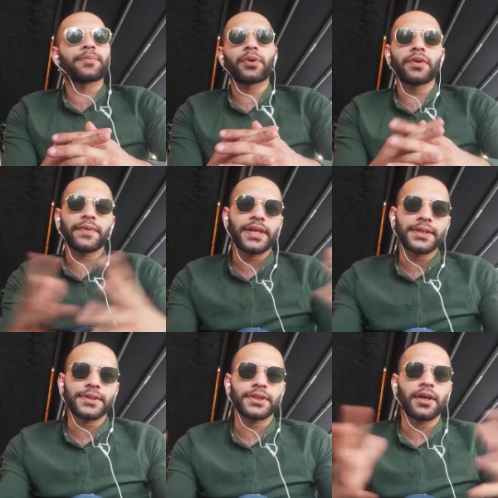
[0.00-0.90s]
point we
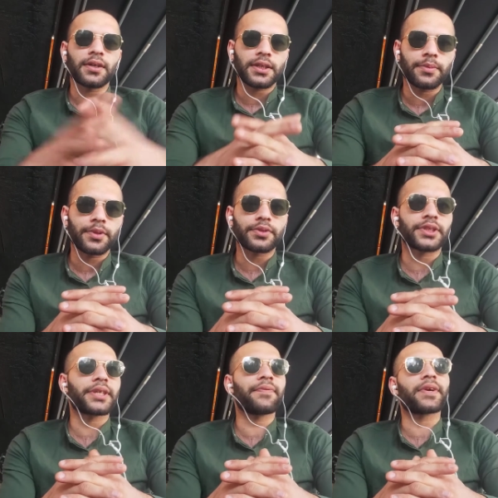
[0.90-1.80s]
can talk about
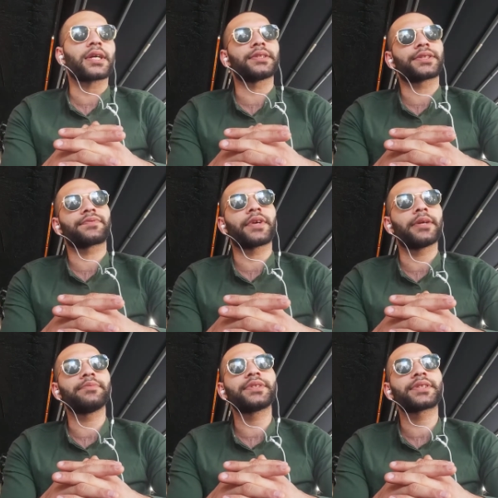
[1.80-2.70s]
reference
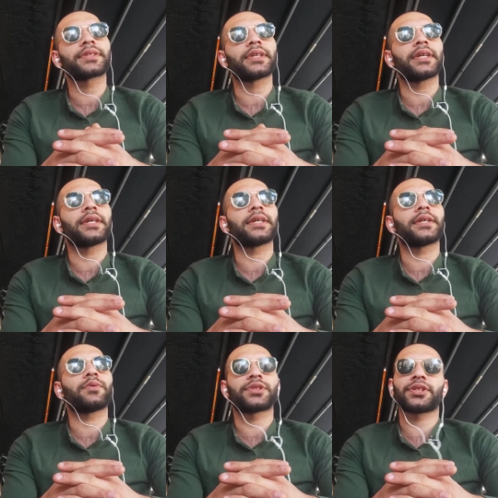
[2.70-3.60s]
frames,
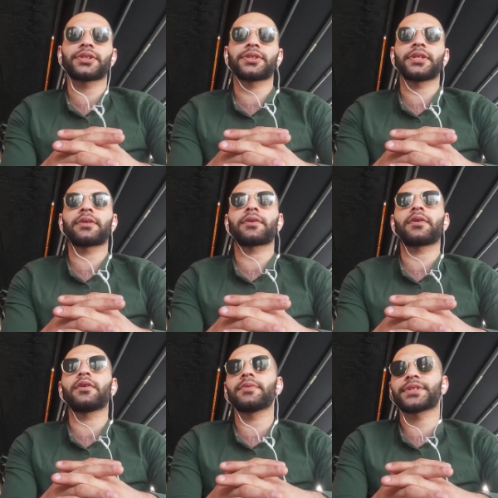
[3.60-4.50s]
which is they are
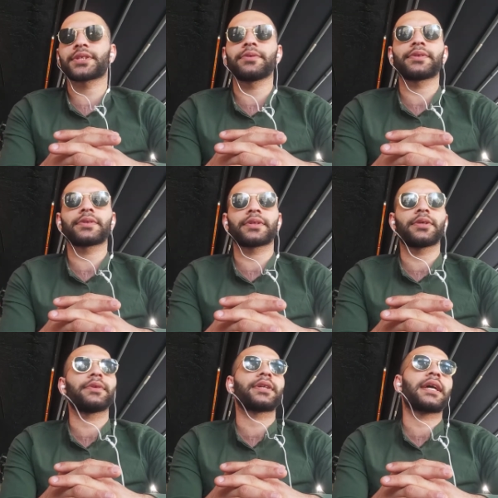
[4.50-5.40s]
always
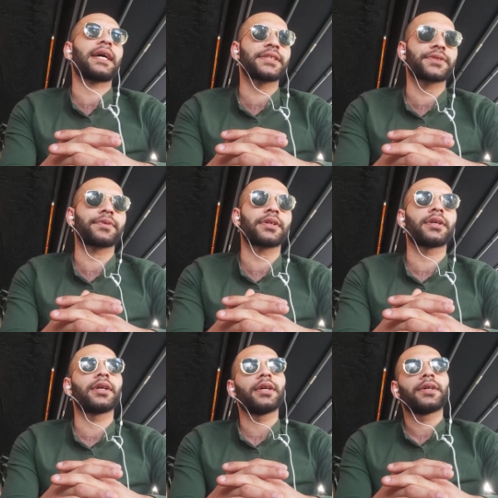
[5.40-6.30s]
giving answer
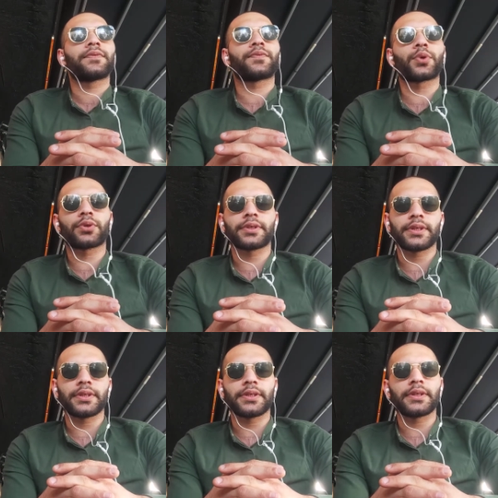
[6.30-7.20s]
for
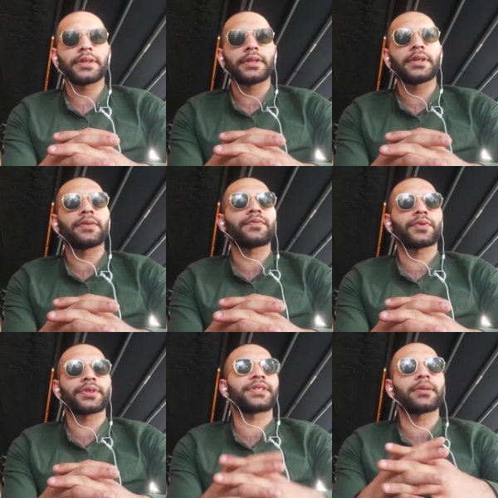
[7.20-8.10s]

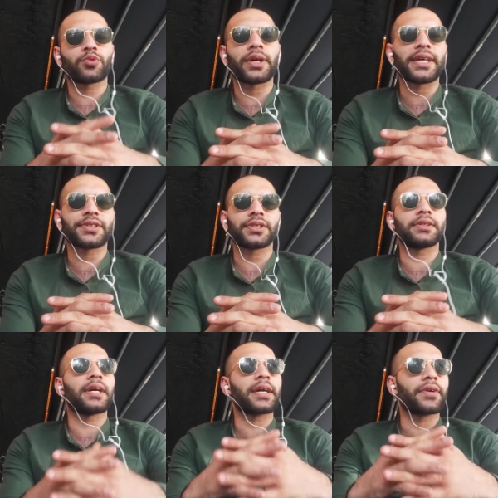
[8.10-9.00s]
some question
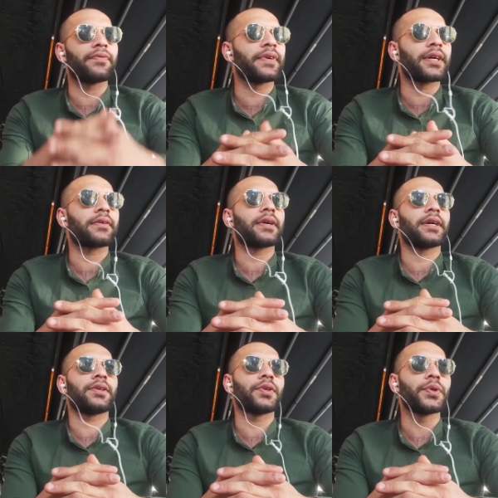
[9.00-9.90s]
like where
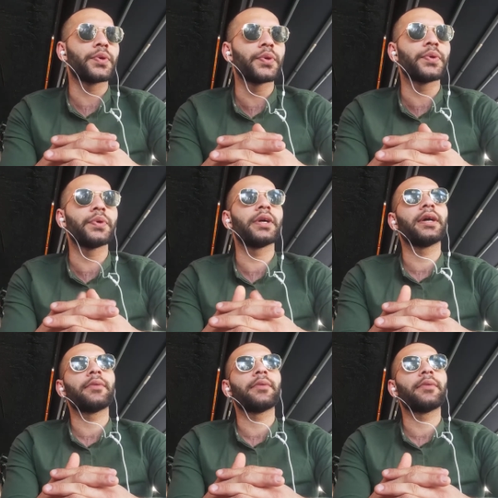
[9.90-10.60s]
and who,